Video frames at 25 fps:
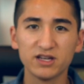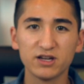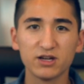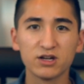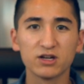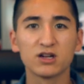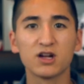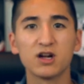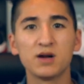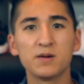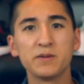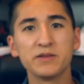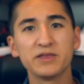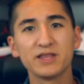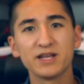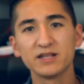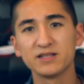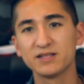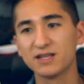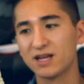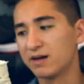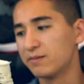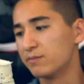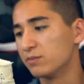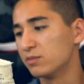here, comment that
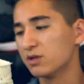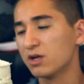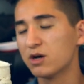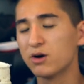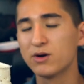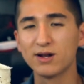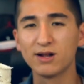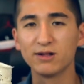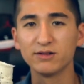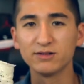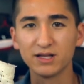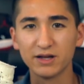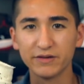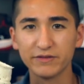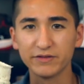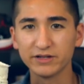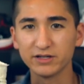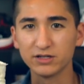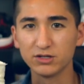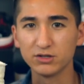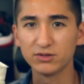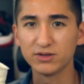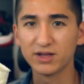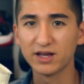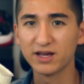down below and I'll definitely
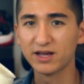do